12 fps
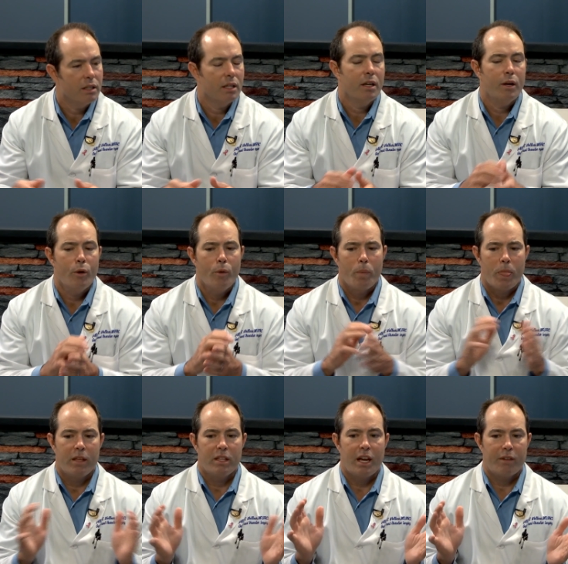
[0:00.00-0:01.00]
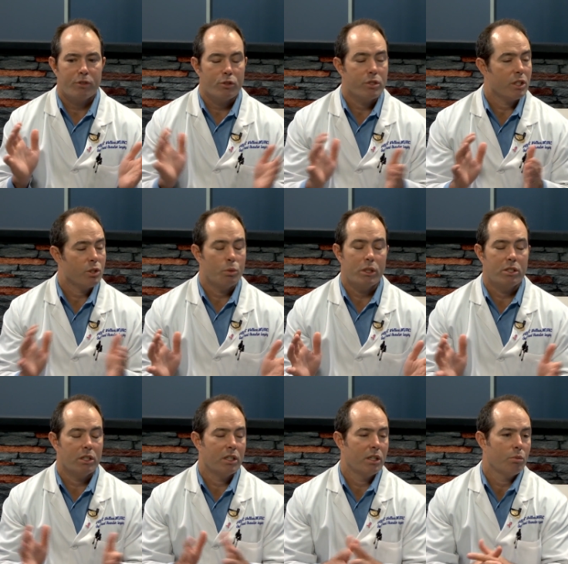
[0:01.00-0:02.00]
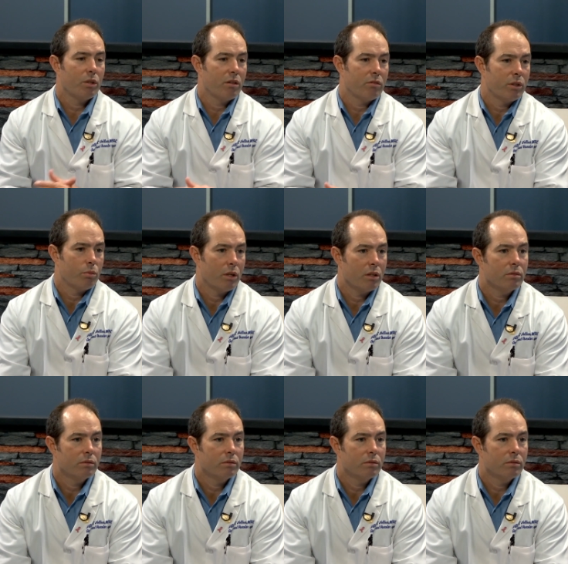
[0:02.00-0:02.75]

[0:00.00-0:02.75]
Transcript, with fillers: Right. And then after six weeks, you can eat whatever you want.